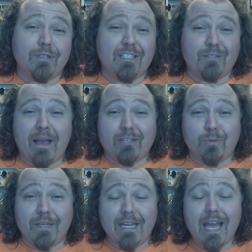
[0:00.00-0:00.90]
this past
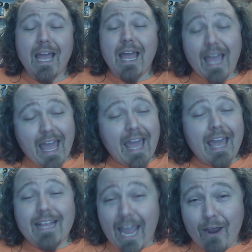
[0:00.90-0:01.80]
week.
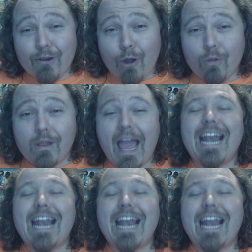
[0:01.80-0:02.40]
And Aaron Nola had